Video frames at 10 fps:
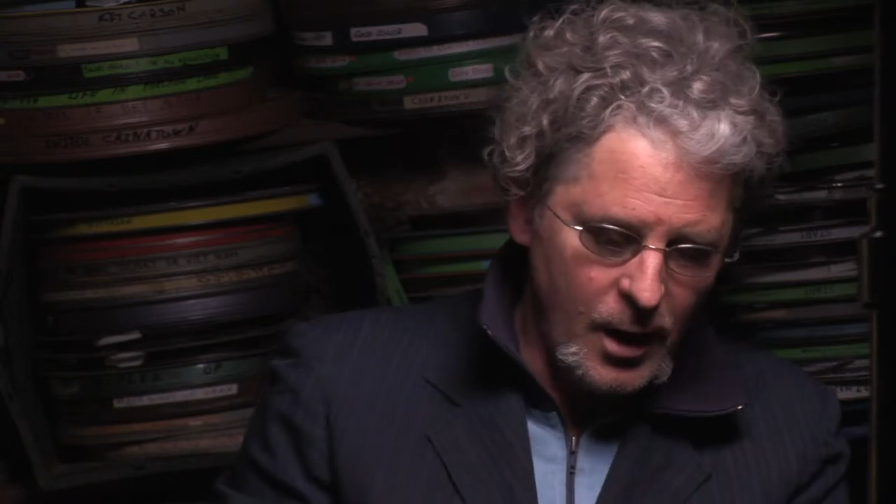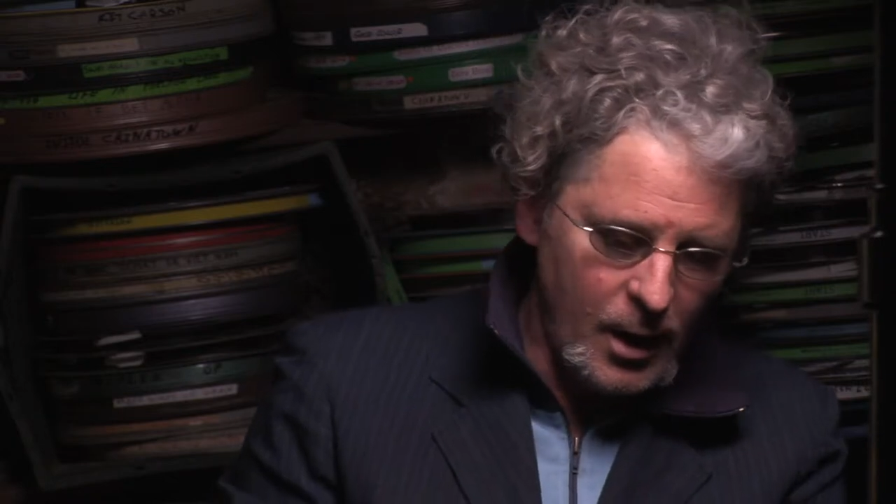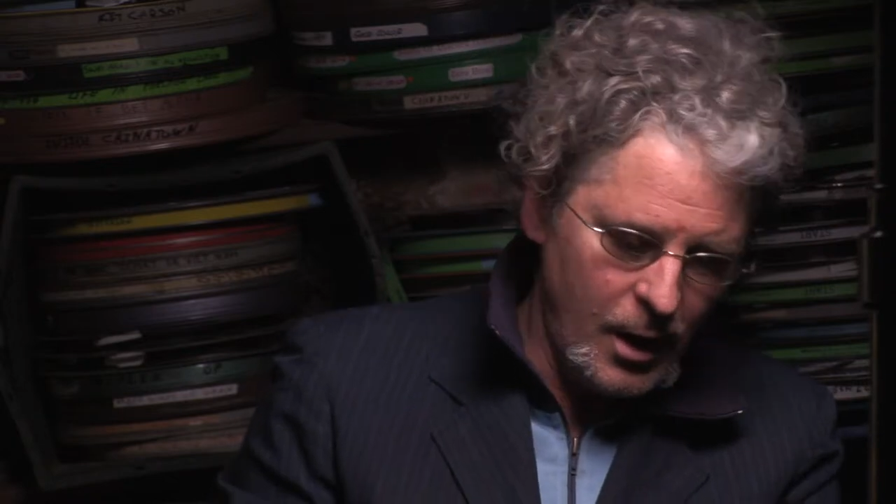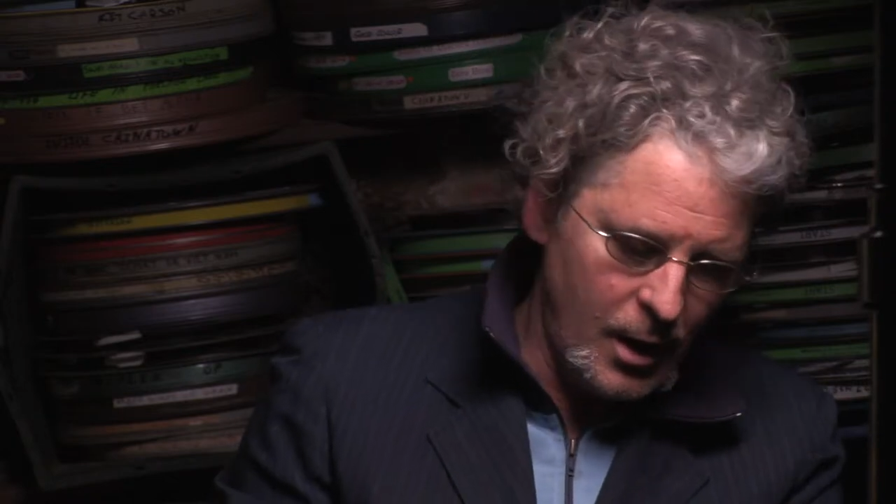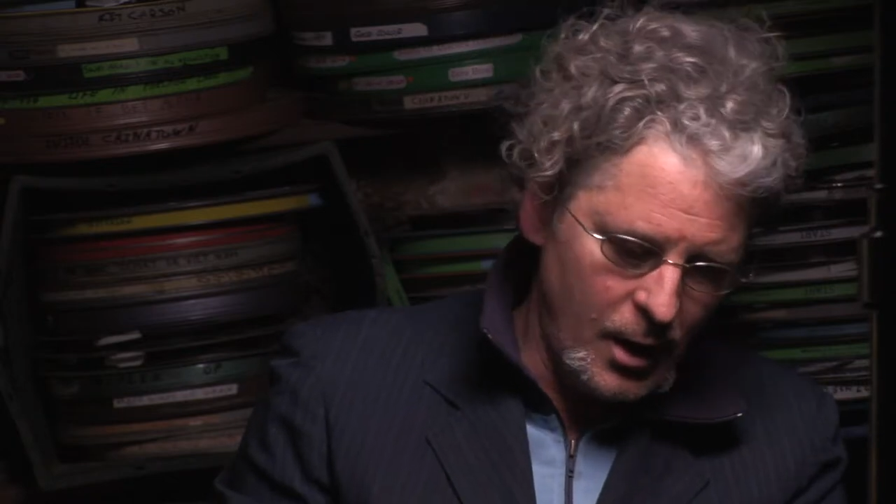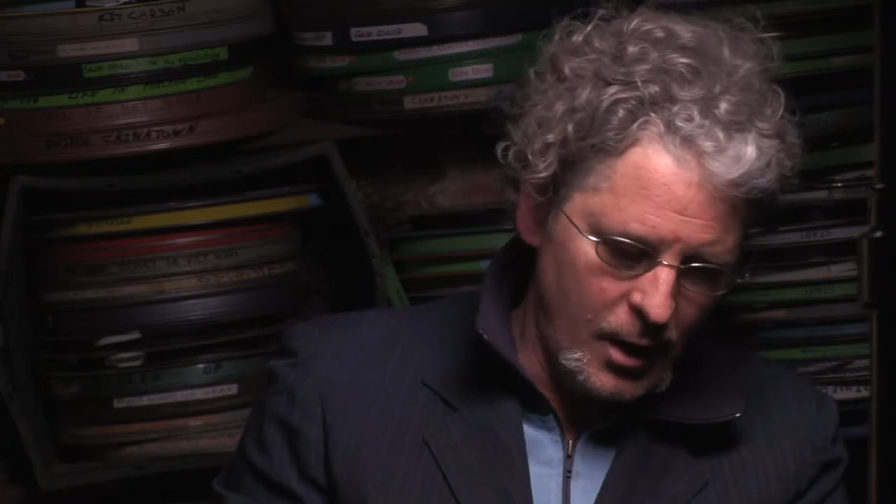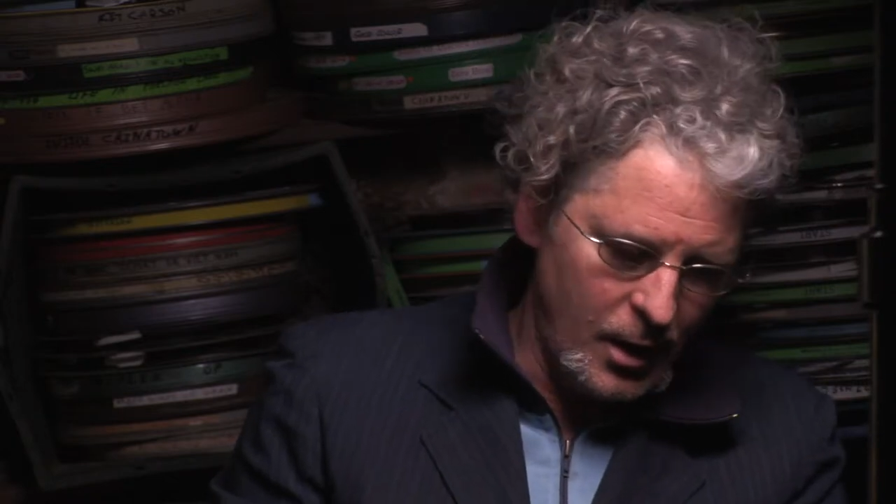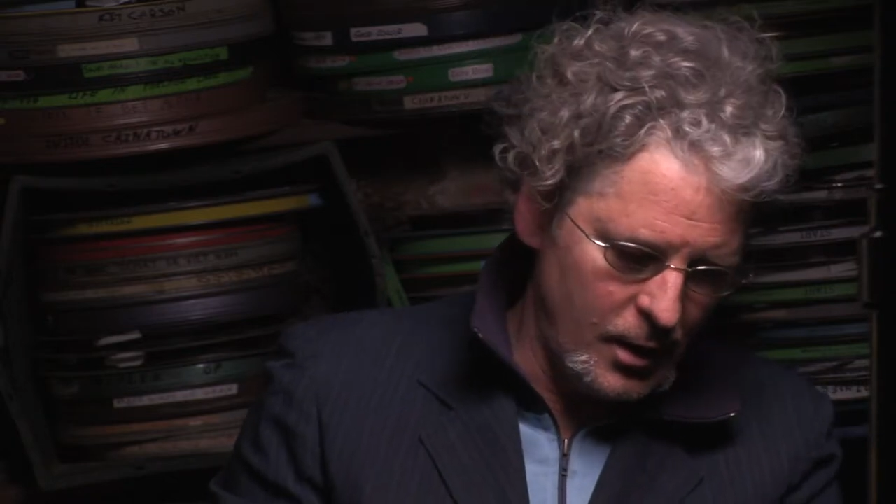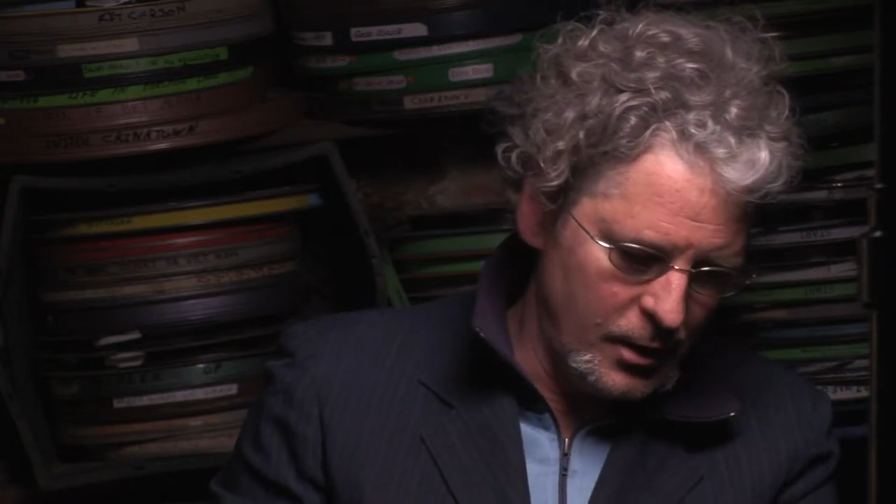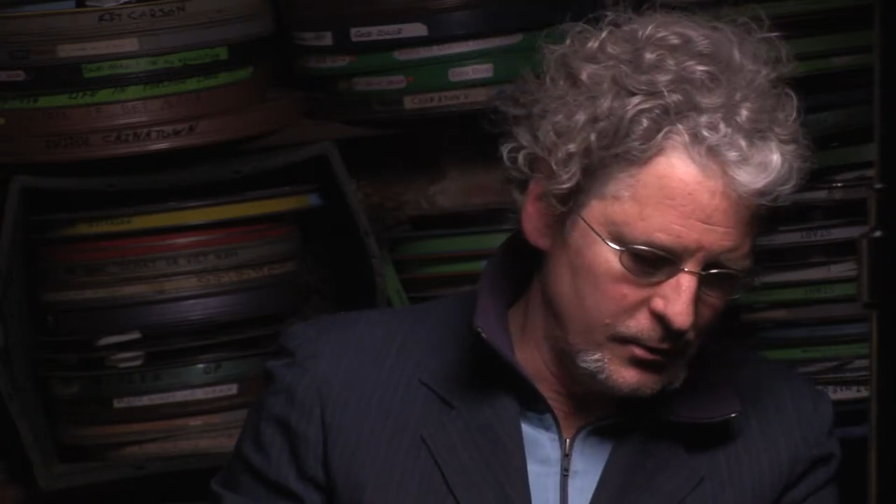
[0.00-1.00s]

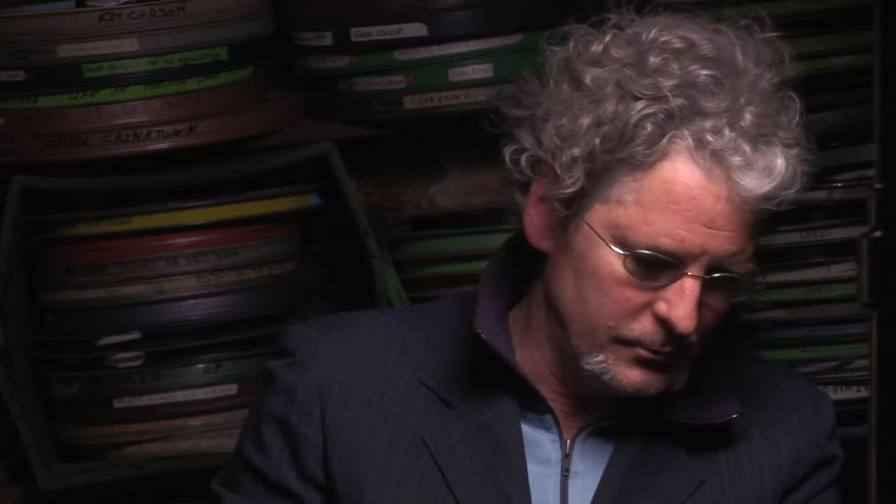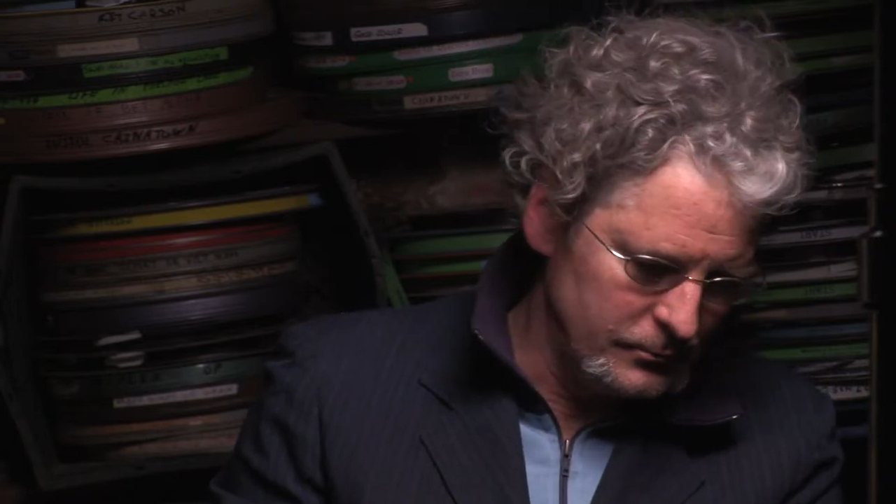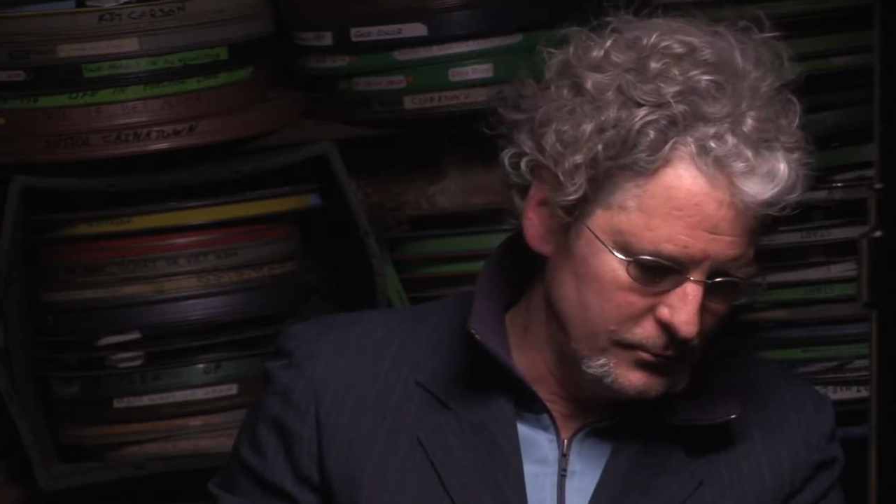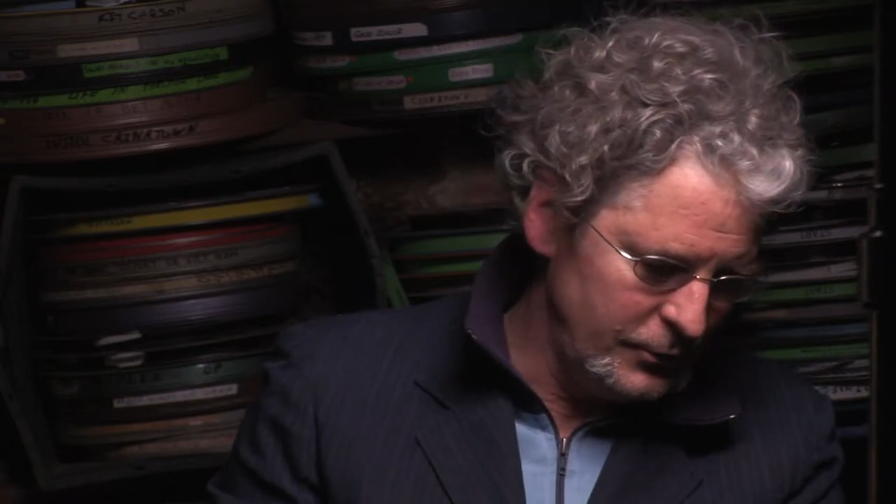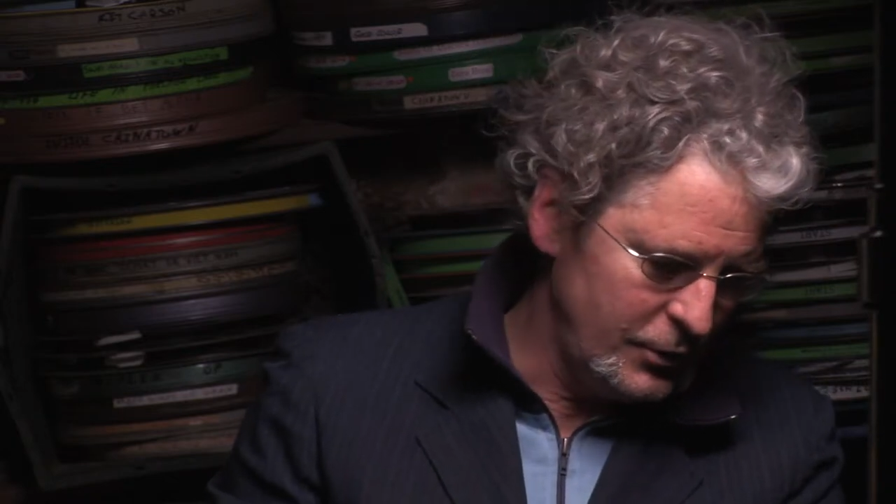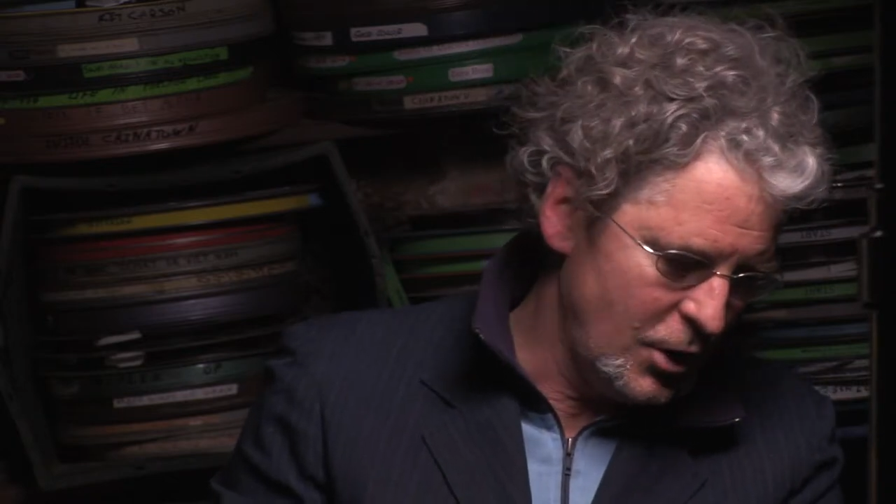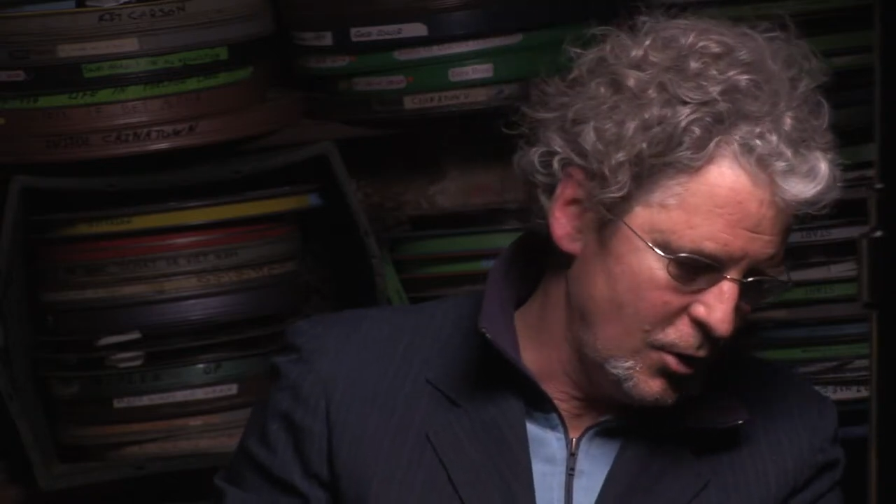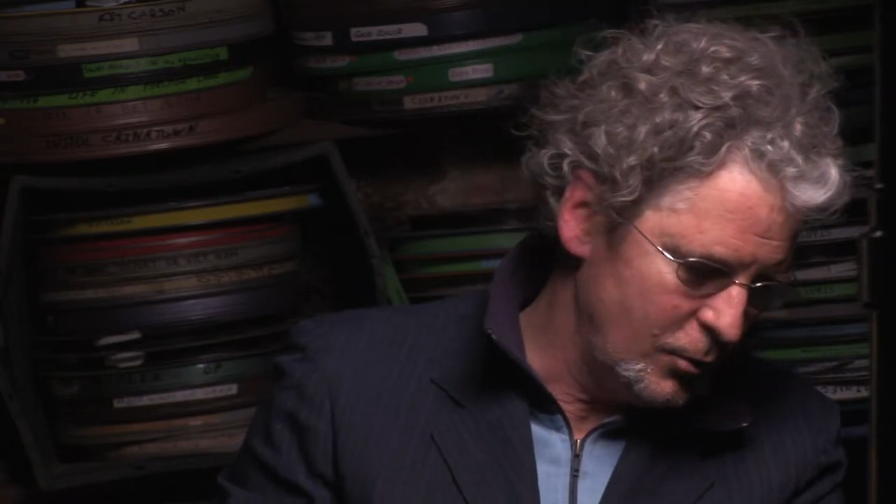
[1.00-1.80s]
the